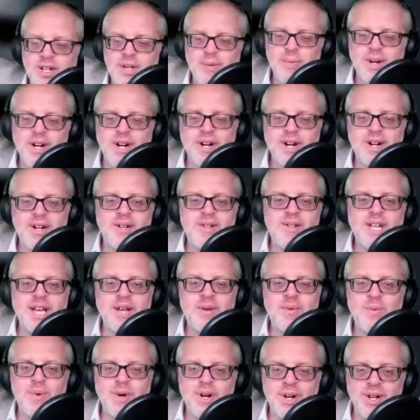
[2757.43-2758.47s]
what are
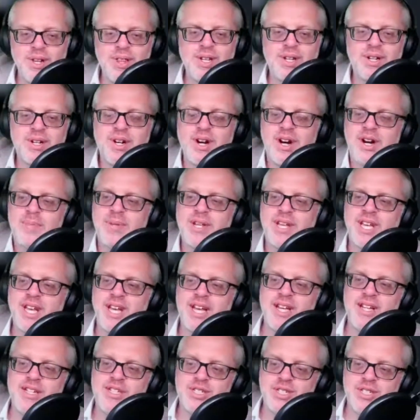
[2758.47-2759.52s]
the
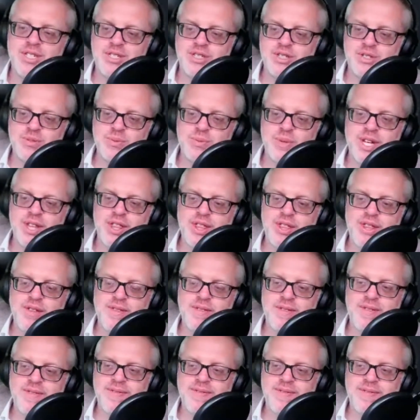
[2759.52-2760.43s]
complications with